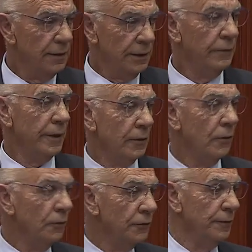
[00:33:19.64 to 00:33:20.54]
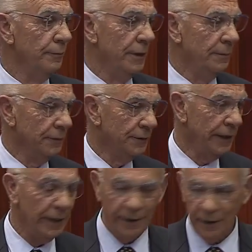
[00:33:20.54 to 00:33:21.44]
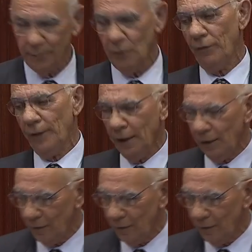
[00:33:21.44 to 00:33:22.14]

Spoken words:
she would get calls from people seeking help or thanking